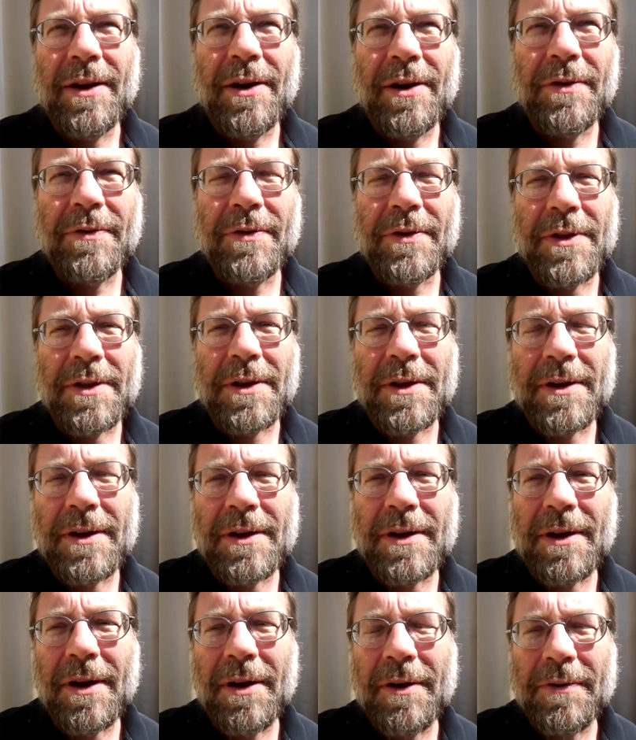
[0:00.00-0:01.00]
over the
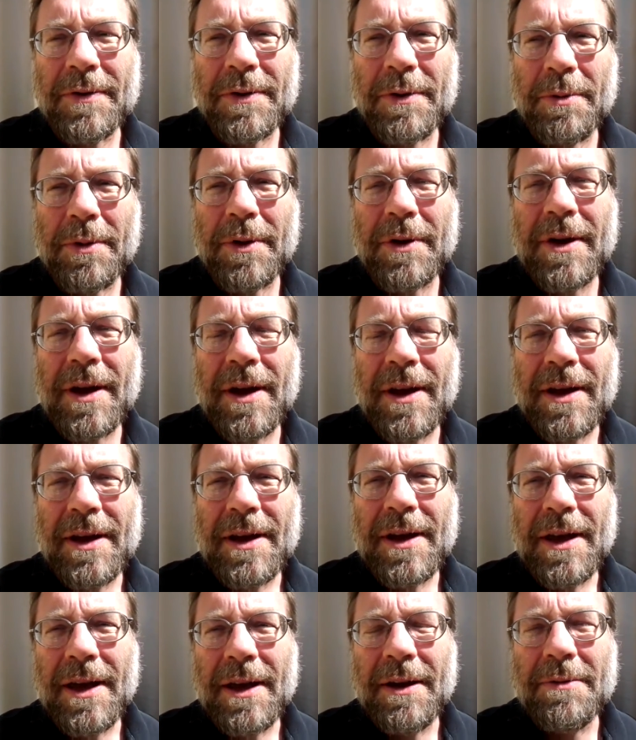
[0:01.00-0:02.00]
over the work,
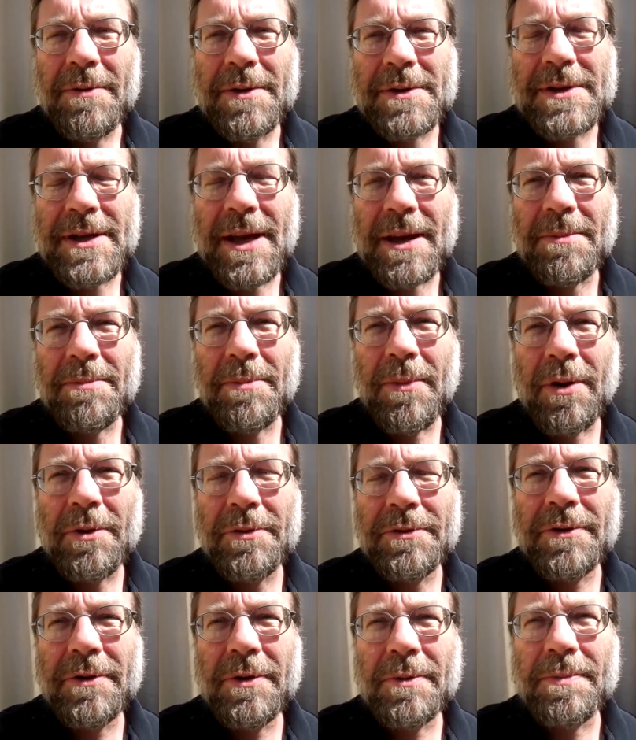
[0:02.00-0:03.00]
it was a
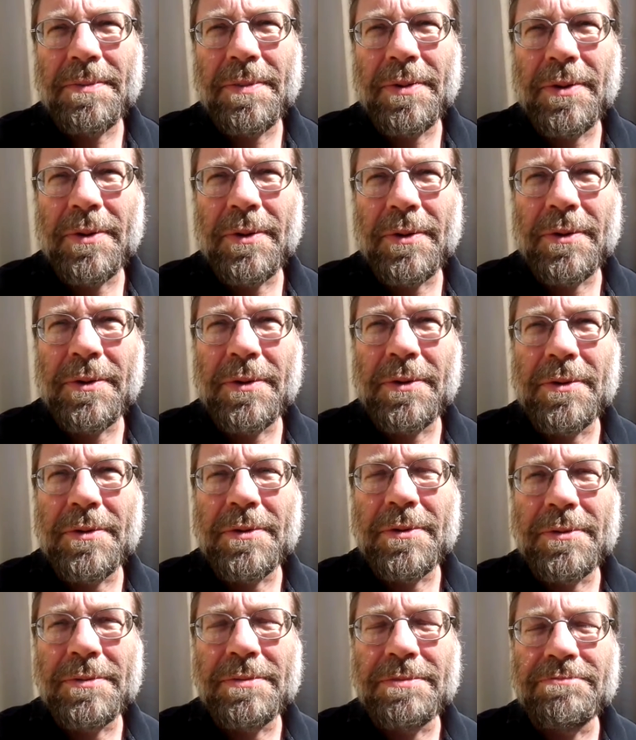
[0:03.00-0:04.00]
multiple.
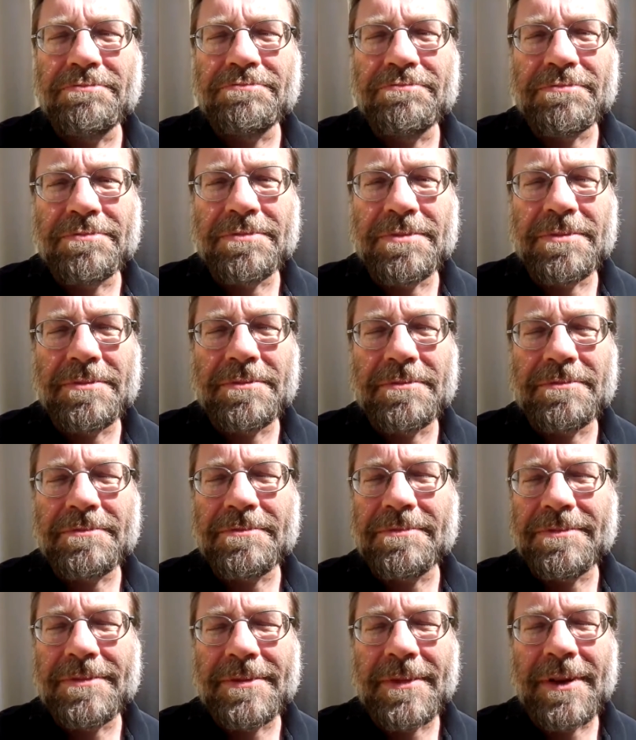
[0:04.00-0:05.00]

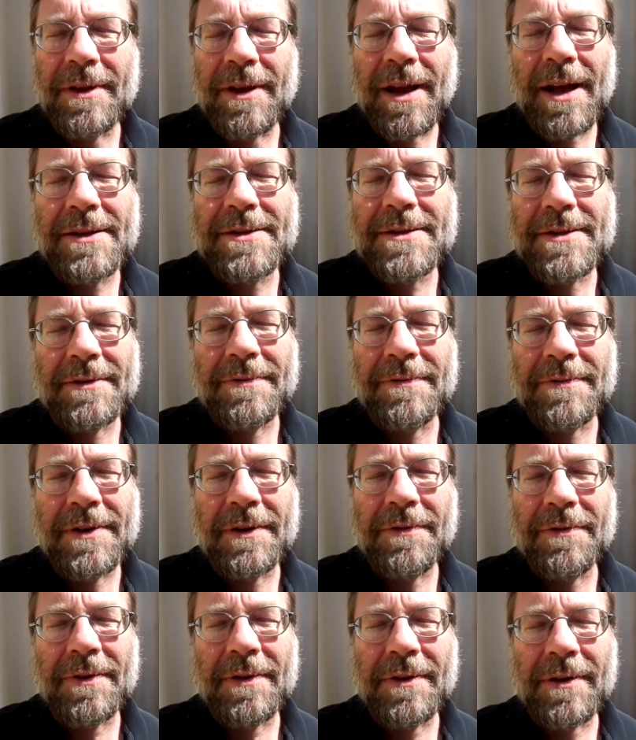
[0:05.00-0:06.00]
Lots of
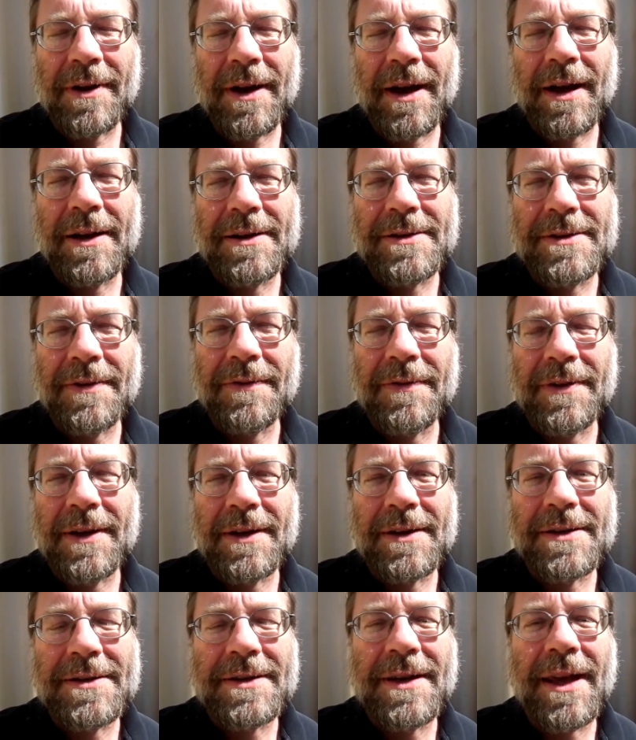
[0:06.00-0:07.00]
different kinds of
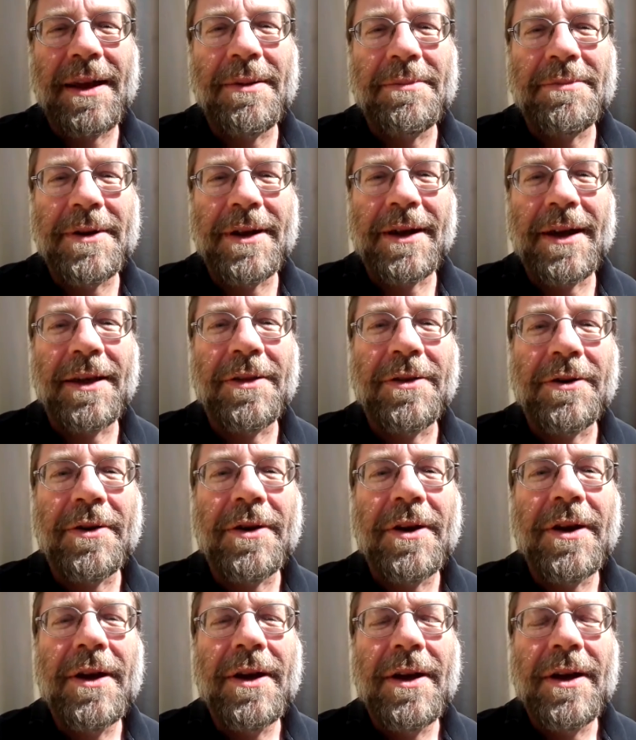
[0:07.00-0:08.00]
things came together.
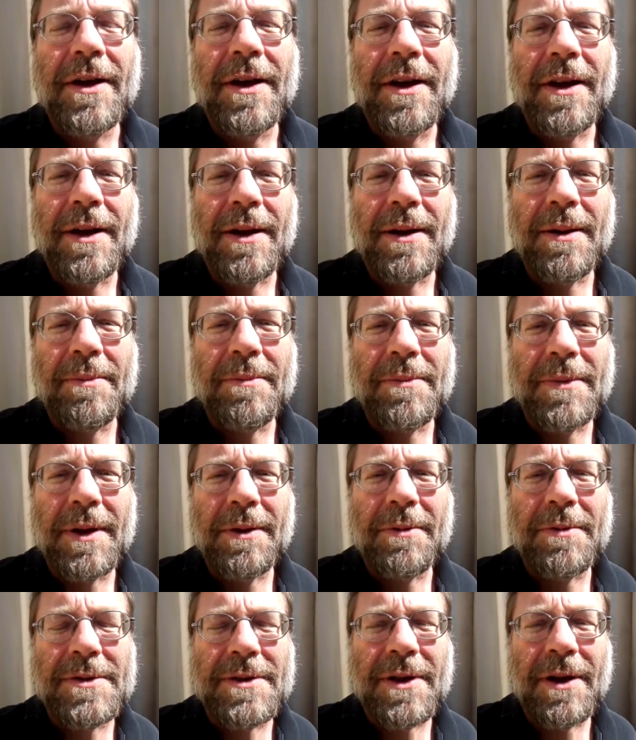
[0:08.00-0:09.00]
Um,
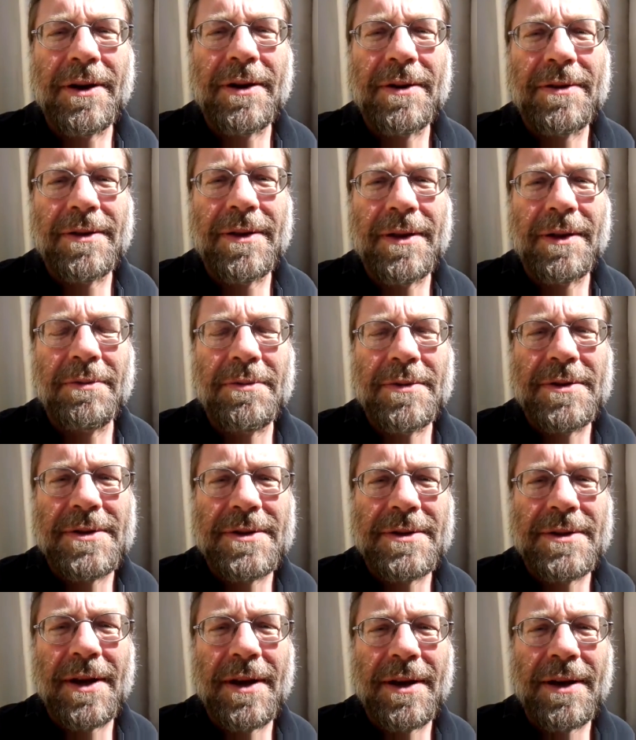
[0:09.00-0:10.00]
there was art, there
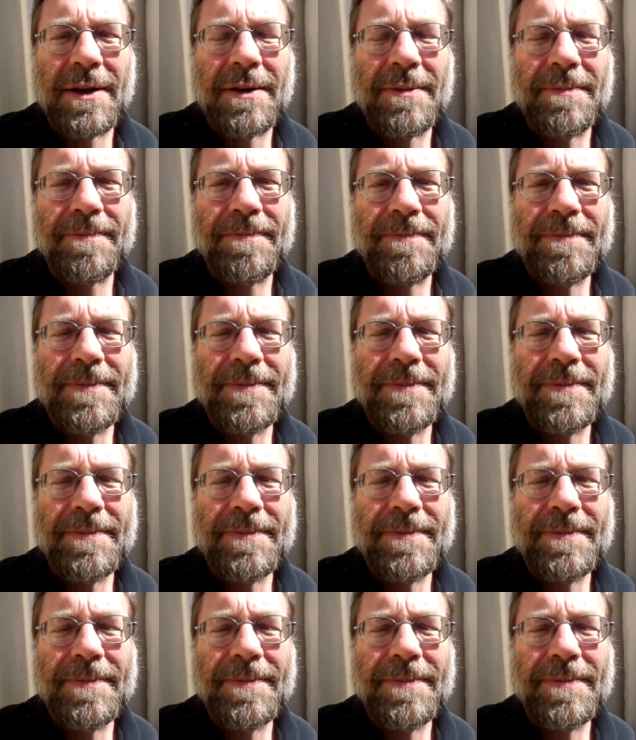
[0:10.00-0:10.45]
was um,